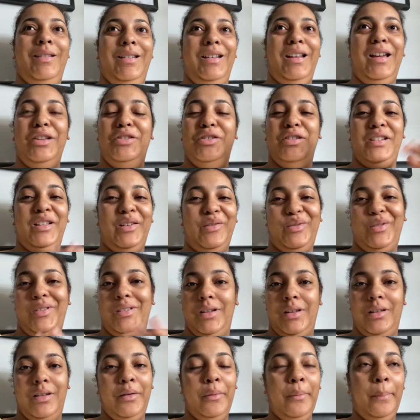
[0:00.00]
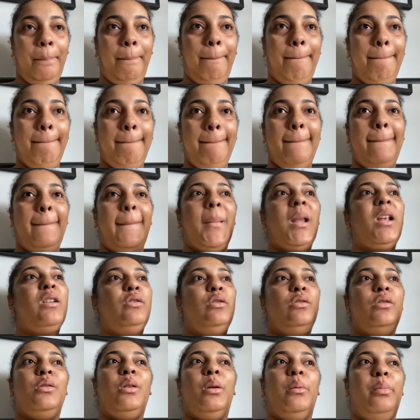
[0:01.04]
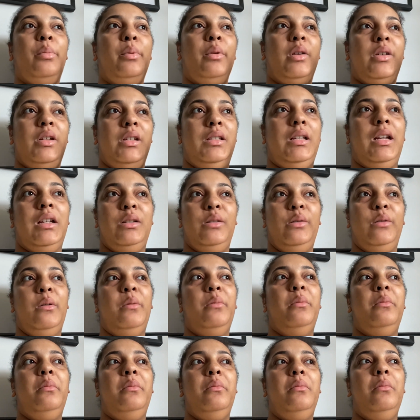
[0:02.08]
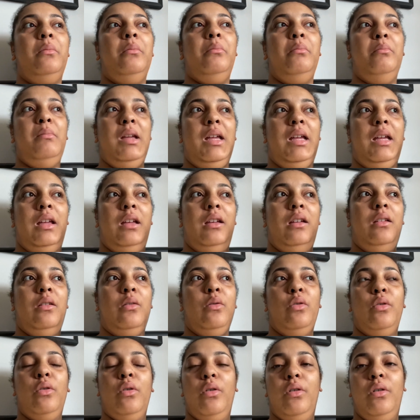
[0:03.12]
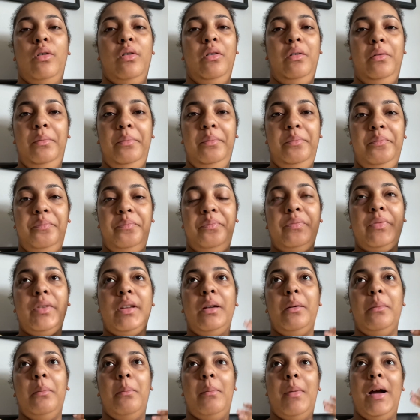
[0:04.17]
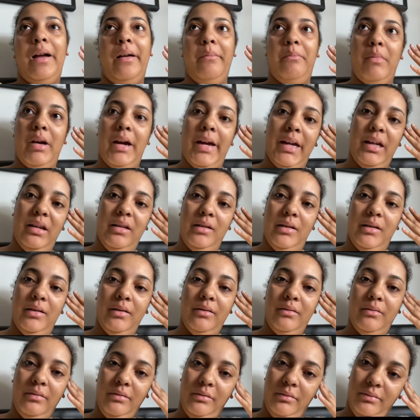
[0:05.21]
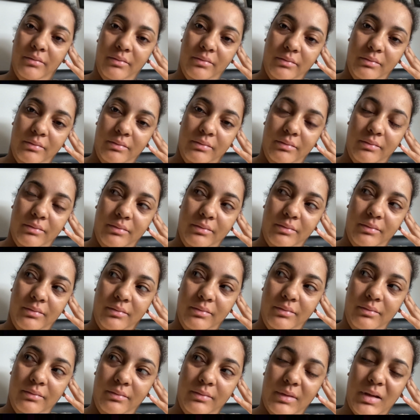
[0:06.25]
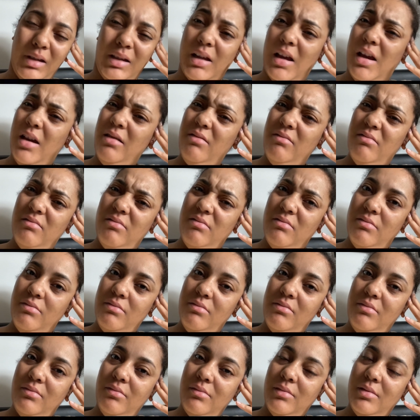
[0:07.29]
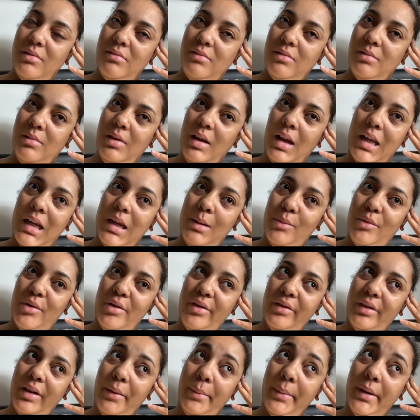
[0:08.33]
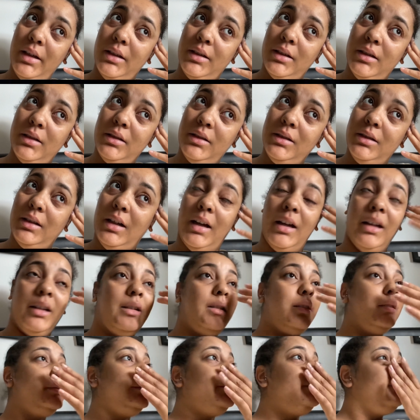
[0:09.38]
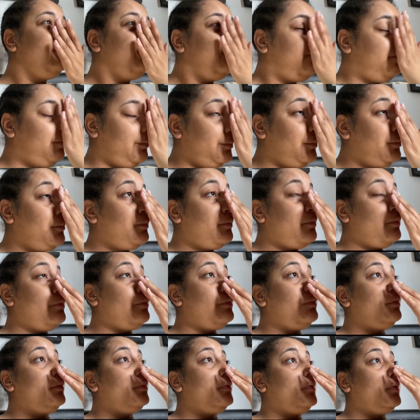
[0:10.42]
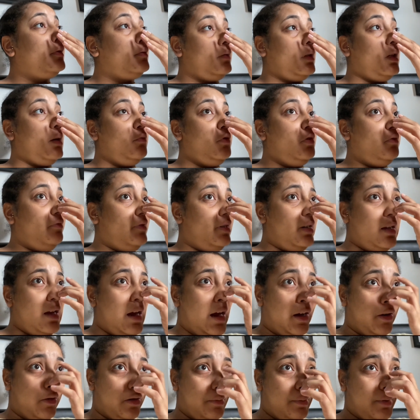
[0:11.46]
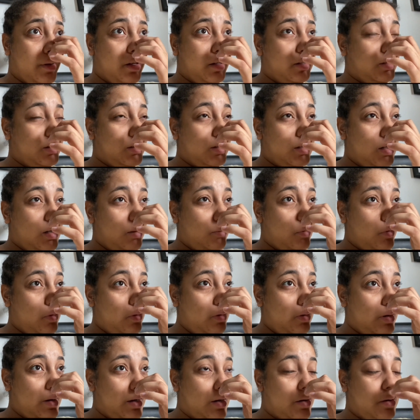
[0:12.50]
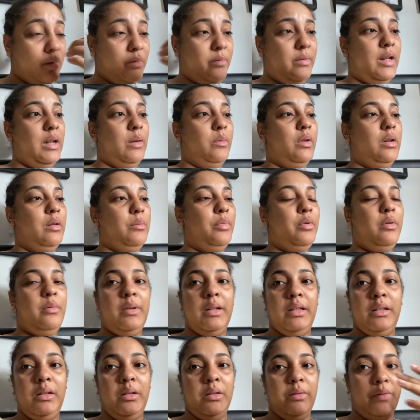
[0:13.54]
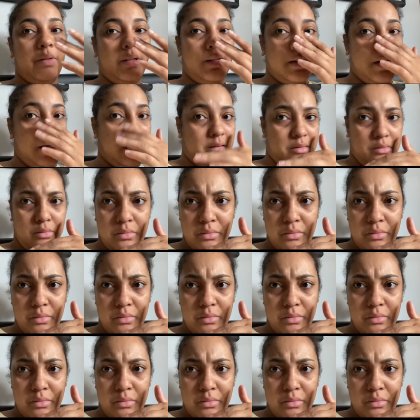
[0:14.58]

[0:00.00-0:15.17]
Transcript: and I just have to stop because that's not me or my mind set anymore, if that makes sense. Like, I'm not really an angry person anymore, and I don't really want to put myself in that